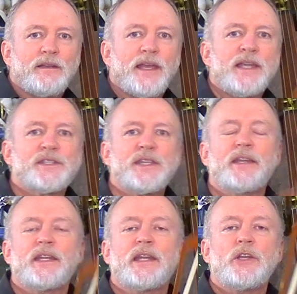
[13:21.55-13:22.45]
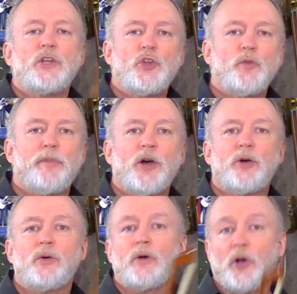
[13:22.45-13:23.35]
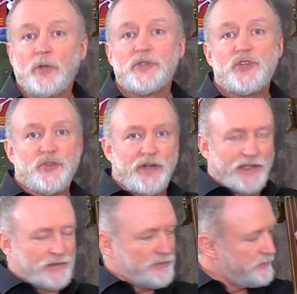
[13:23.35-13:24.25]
Ascending new bow, old string.